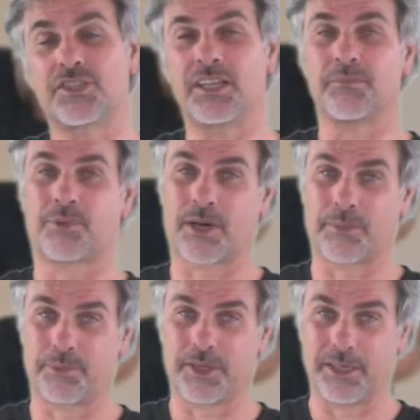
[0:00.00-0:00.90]
in
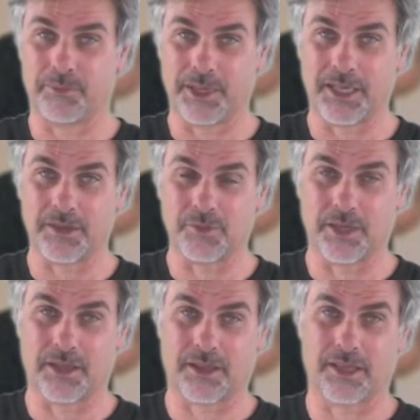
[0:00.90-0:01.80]
properly to begin
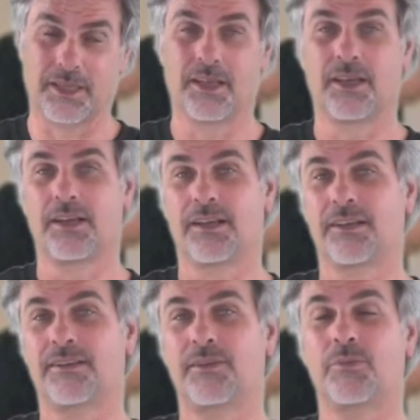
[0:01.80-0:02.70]
with. You
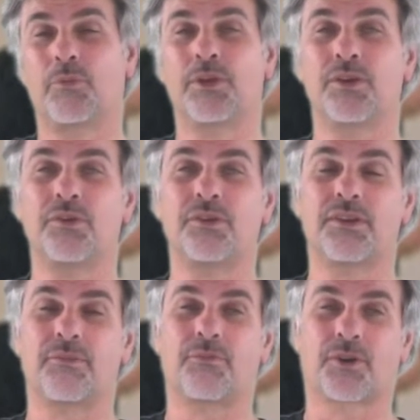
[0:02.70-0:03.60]
see, what we use
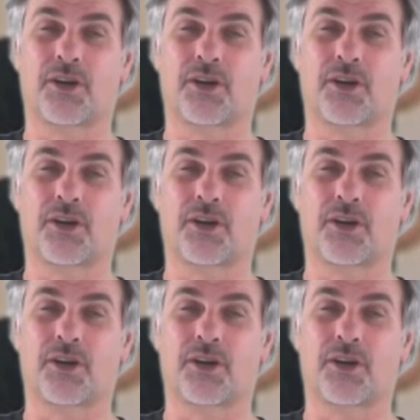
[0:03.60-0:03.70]
for